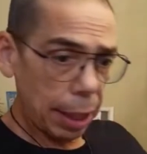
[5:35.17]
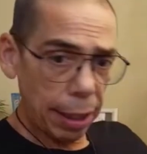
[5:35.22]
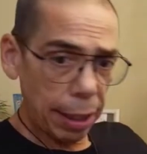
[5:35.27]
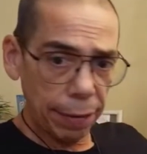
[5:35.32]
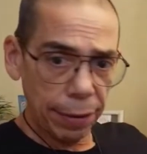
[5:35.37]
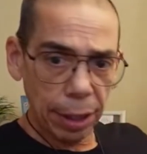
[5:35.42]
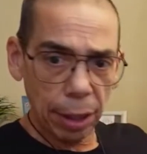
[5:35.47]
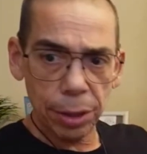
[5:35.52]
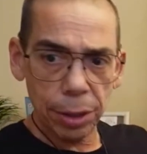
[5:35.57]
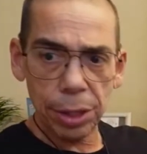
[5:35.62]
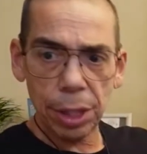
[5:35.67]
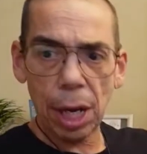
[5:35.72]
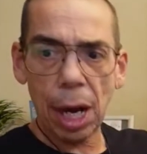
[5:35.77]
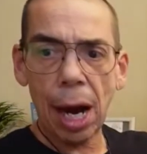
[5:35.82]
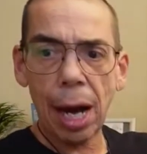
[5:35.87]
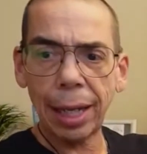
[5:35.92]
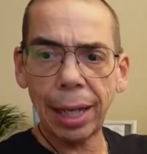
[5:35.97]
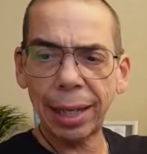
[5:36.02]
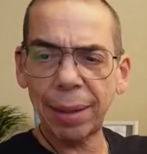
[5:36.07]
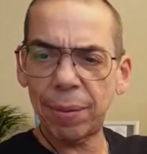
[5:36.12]
there's,
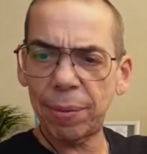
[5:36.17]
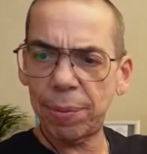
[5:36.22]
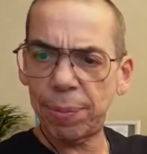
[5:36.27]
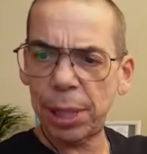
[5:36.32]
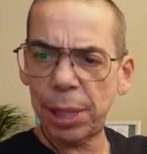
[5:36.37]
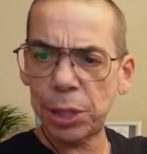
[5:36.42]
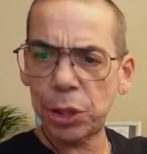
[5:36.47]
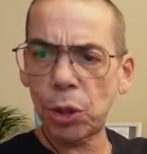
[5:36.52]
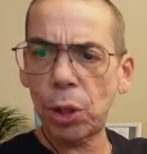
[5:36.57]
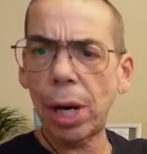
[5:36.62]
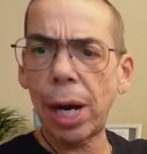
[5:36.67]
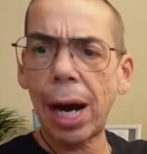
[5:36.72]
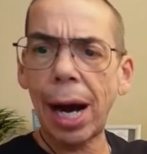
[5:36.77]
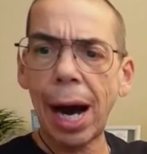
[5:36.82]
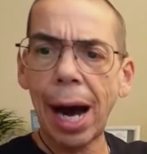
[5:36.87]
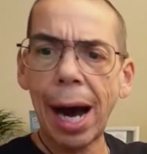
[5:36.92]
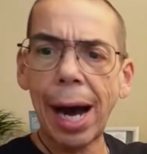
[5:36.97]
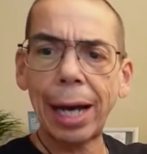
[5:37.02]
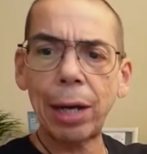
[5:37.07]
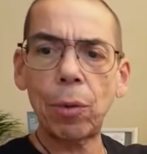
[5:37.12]
picture a
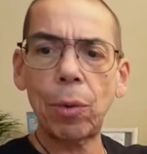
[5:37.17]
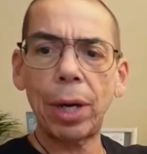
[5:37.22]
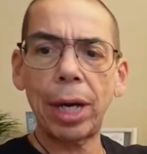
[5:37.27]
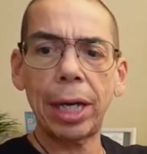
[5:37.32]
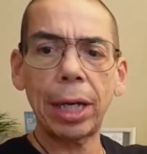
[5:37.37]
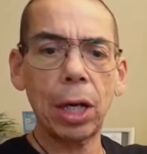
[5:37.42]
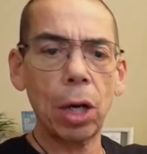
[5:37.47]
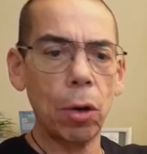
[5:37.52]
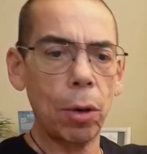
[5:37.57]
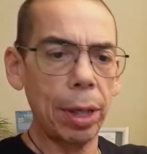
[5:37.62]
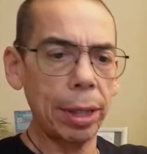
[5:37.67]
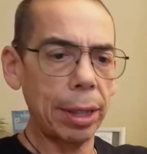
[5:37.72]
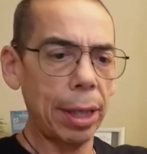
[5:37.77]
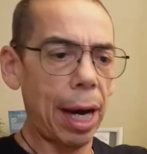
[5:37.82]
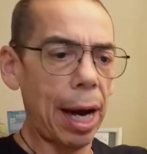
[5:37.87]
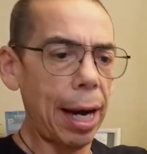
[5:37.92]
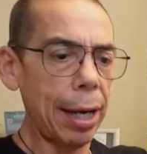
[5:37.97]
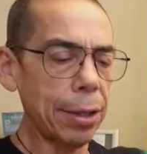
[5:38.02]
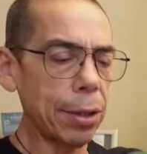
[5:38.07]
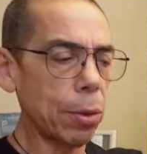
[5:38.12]
highway going
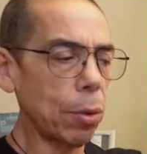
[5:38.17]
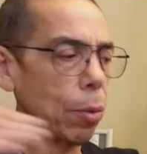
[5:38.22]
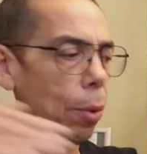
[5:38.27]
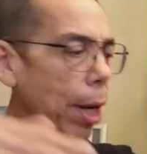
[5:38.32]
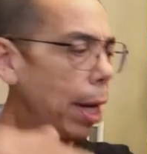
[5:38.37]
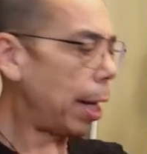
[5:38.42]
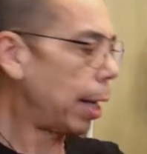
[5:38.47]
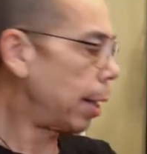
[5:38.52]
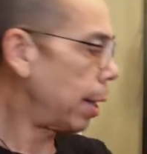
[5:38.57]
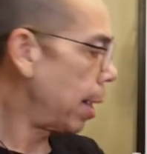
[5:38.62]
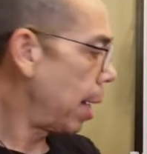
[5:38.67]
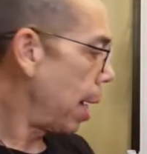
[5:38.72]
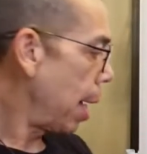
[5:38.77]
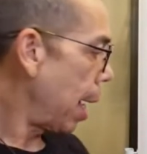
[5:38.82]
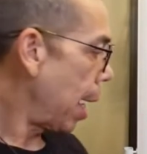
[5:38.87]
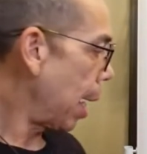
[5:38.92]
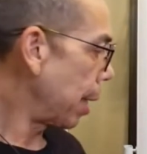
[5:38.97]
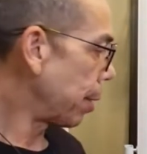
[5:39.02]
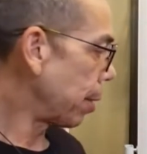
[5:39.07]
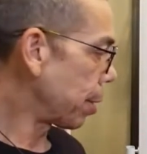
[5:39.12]
either way,
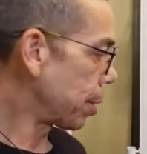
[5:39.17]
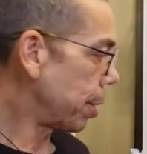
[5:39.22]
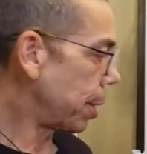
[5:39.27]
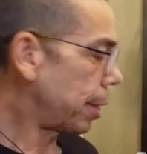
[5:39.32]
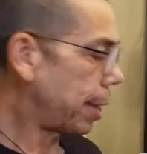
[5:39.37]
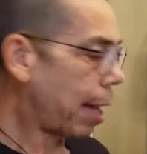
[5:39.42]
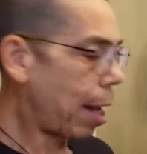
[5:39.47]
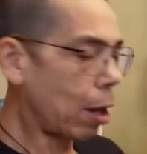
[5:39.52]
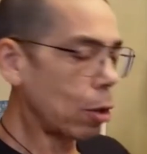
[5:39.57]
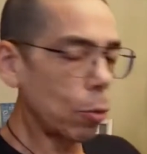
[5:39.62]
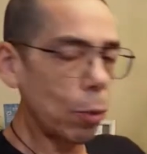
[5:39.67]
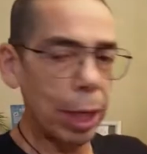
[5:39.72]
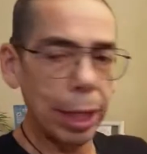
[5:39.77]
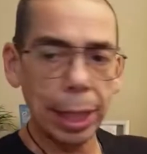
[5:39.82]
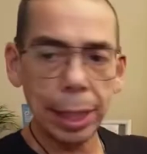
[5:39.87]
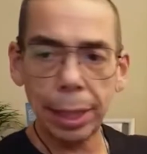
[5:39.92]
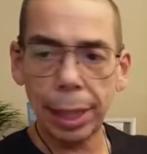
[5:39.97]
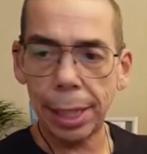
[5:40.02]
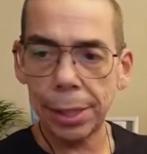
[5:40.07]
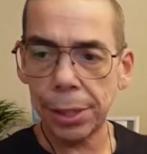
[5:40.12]
and there's the
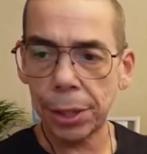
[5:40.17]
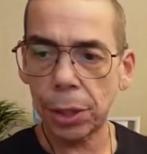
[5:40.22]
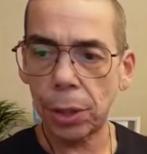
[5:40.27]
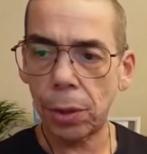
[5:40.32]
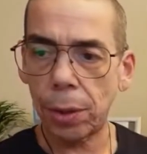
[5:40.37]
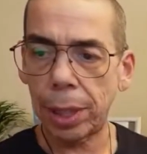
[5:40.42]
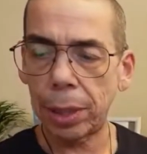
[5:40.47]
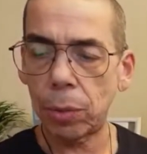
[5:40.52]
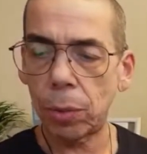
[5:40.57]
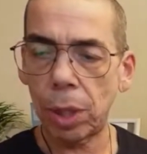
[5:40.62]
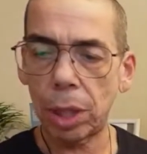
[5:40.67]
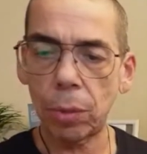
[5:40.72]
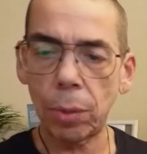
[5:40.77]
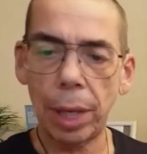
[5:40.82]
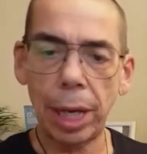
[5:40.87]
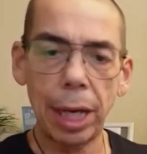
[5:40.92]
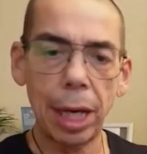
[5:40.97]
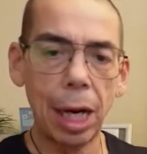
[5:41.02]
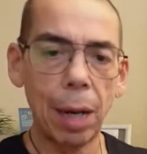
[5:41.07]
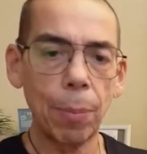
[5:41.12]
downregulation going one
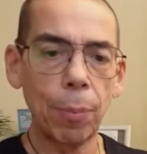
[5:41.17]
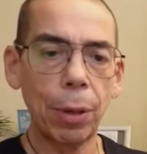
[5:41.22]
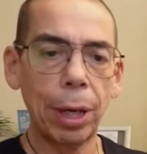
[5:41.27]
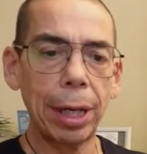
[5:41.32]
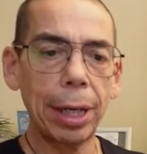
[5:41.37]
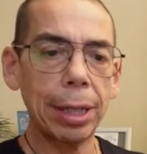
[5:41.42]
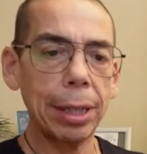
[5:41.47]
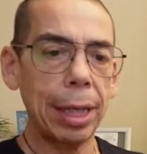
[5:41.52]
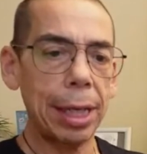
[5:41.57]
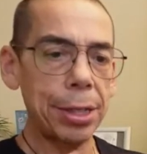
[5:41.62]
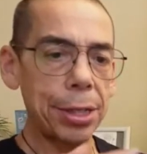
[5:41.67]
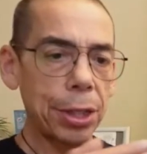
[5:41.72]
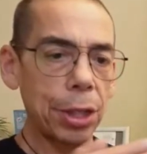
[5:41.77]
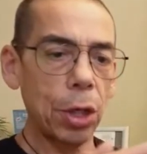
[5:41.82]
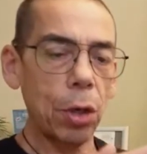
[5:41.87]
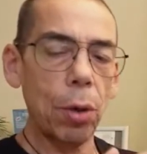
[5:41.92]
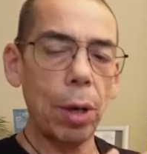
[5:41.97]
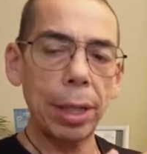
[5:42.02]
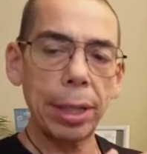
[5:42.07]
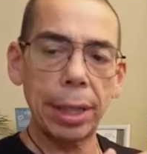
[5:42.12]
way,
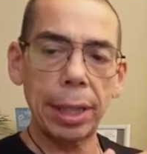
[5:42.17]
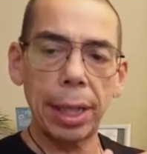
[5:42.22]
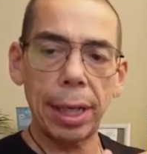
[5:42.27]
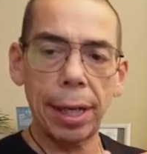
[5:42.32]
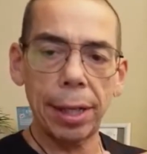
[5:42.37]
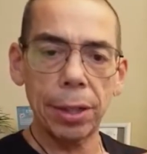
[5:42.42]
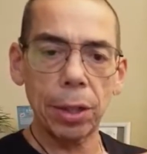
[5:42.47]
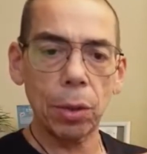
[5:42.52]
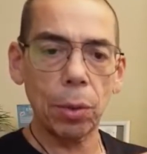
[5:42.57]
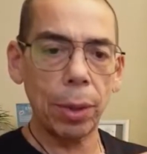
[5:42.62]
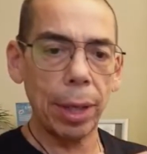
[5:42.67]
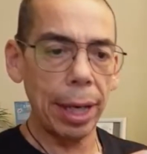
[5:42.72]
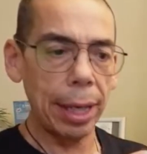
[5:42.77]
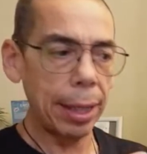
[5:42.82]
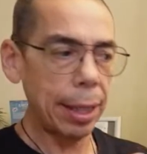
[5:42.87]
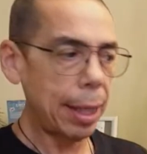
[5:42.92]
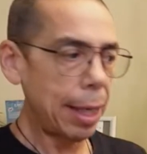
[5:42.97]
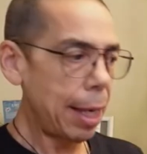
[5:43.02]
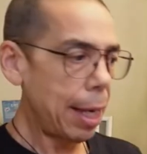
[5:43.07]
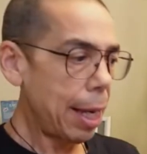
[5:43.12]
upregulation going the other
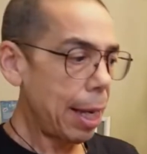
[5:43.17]
way.